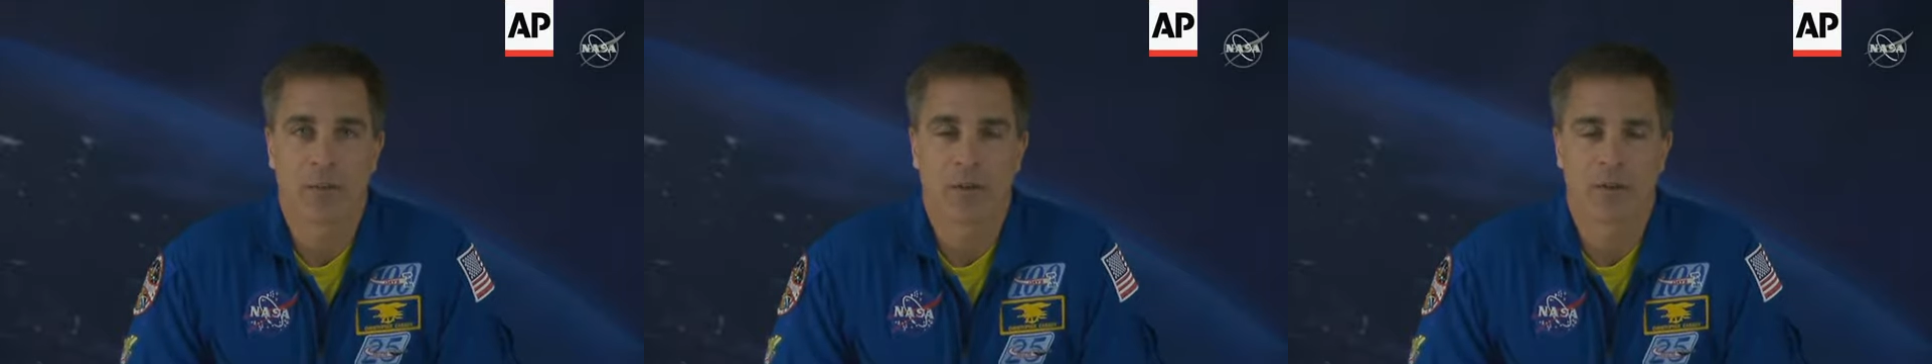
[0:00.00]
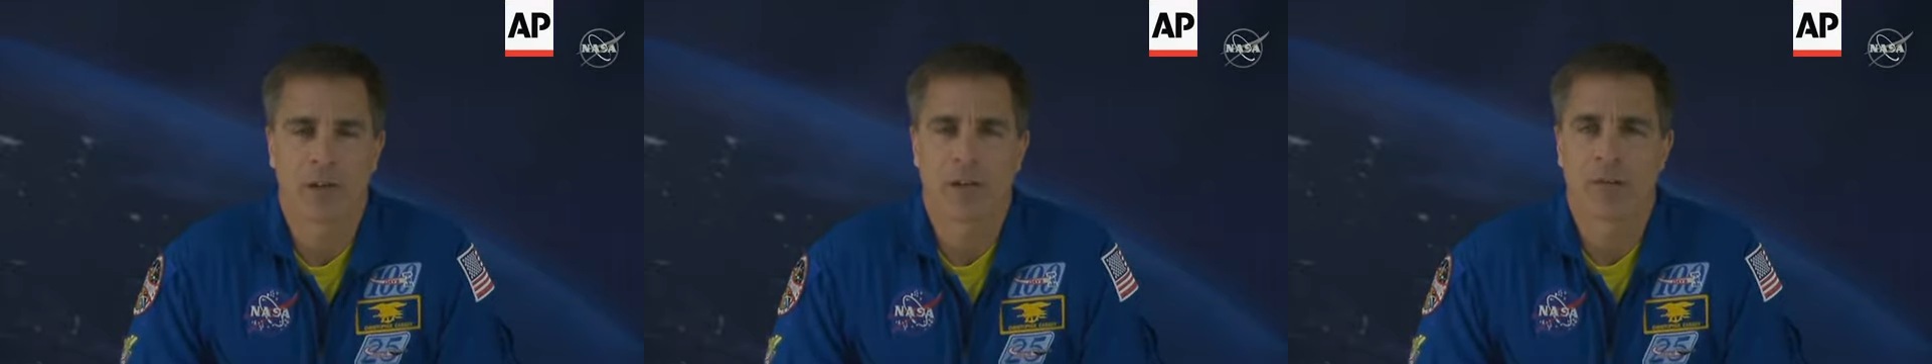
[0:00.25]

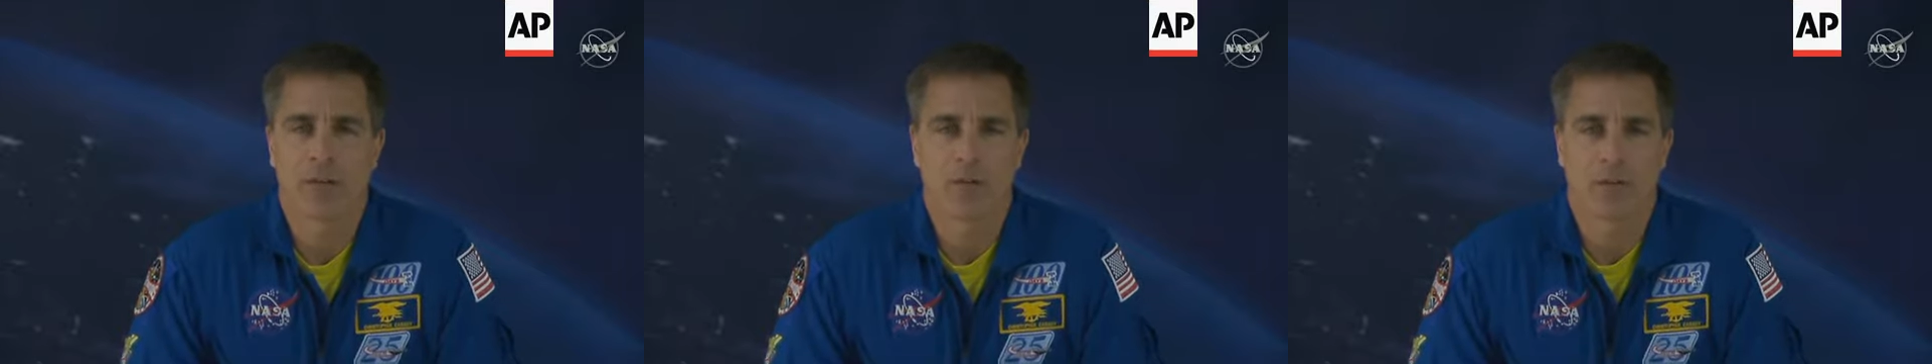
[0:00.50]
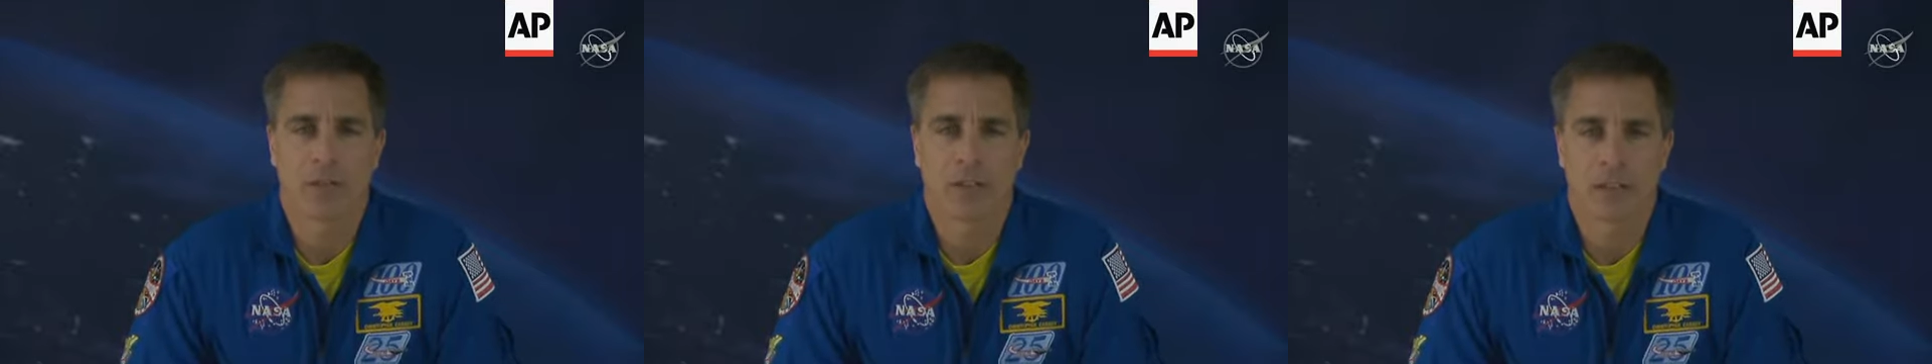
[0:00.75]
or virus
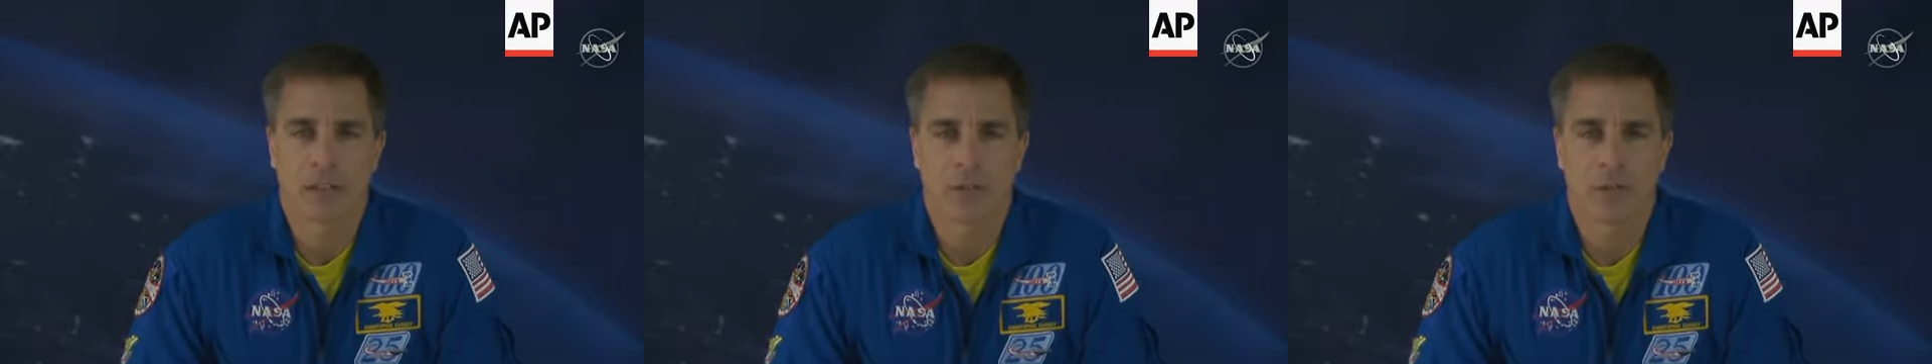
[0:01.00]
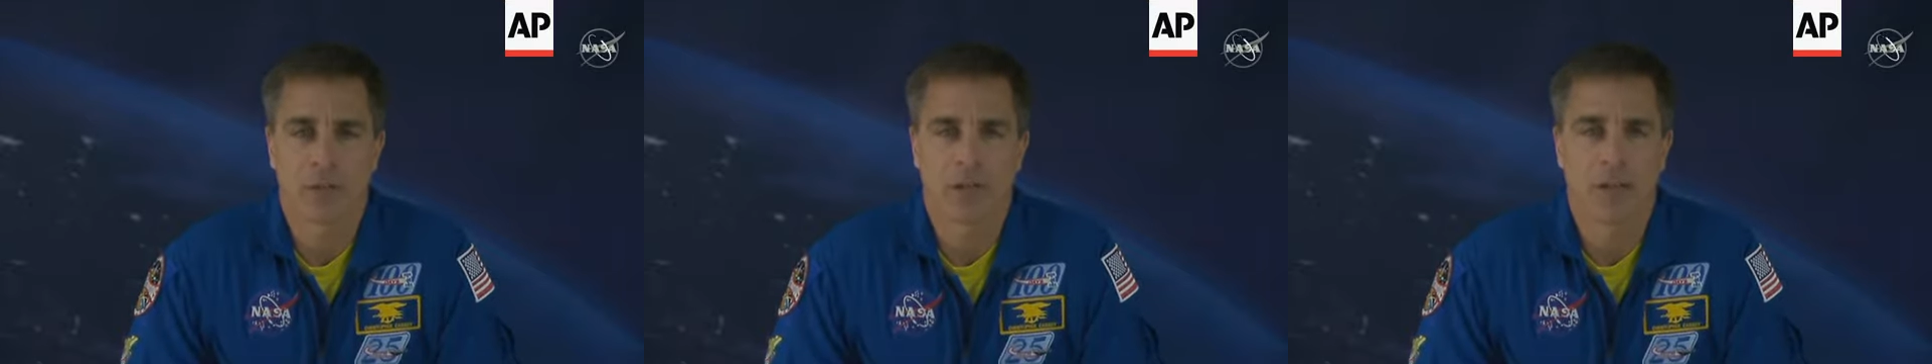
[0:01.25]
free, I
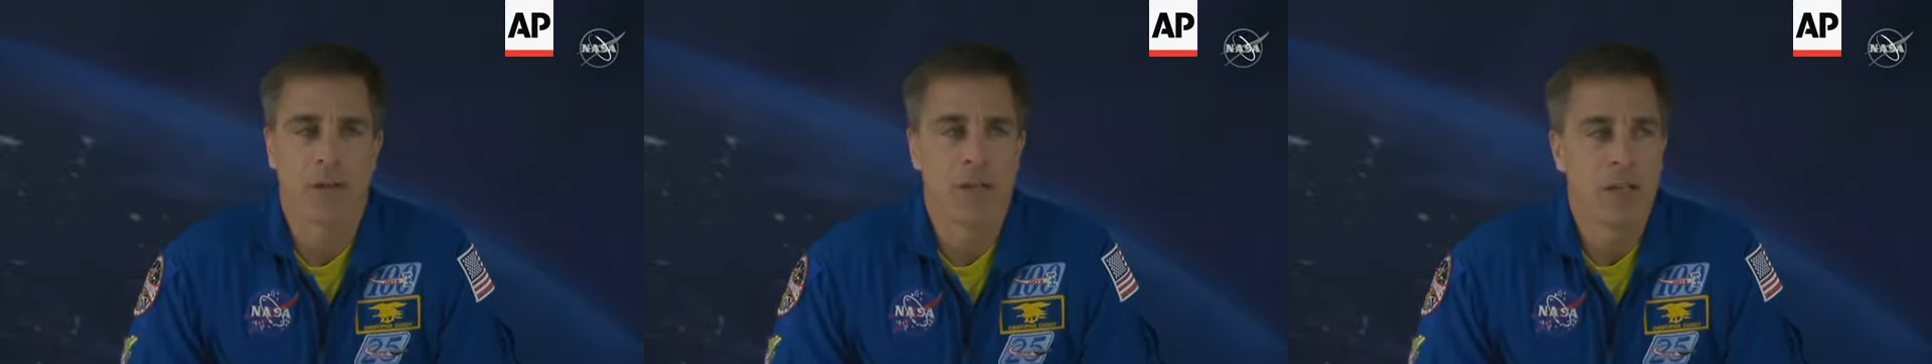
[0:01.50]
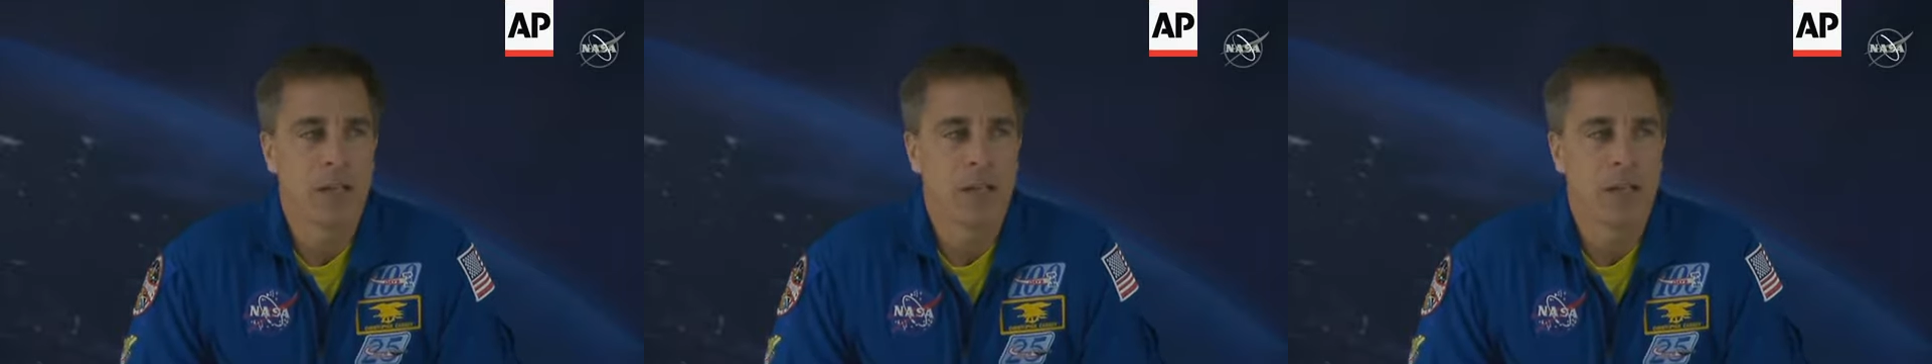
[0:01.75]
guess. Uh,